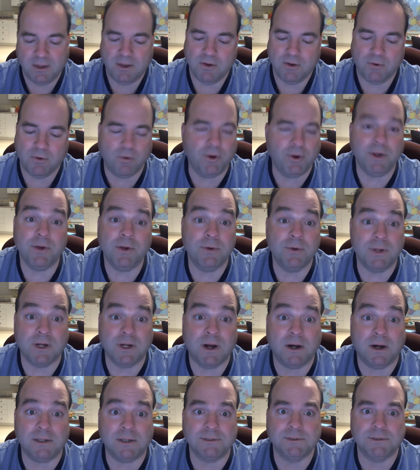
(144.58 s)
Or you can go to
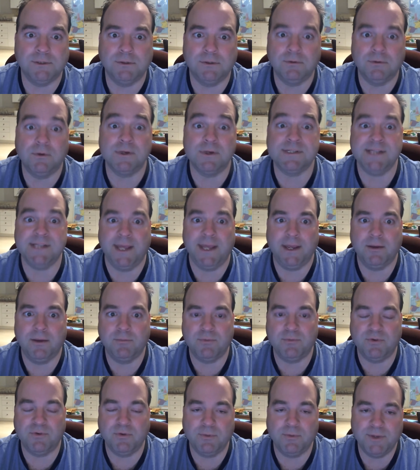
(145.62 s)
Costco or
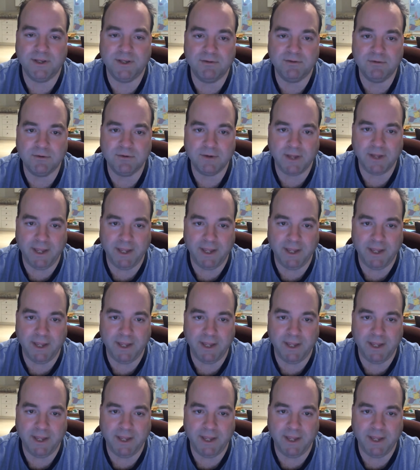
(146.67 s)
Sam's or whatever